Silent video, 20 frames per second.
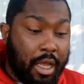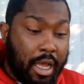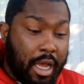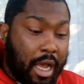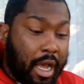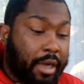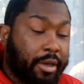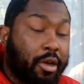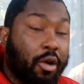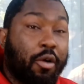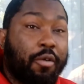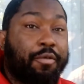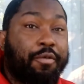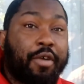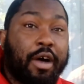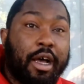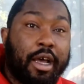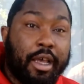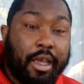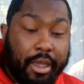I don't
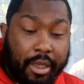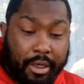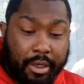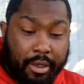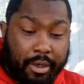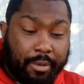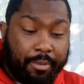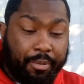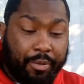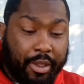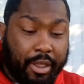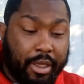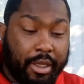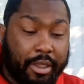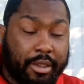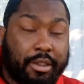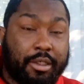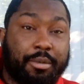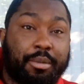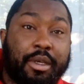find it
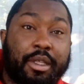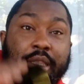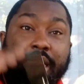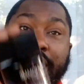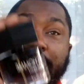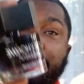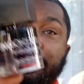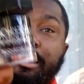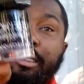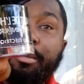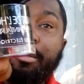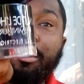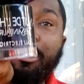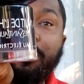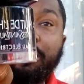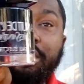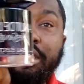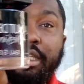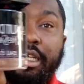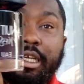to be that similar
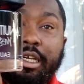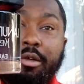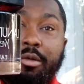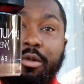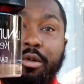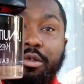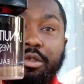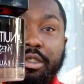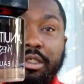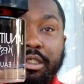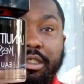to Eros as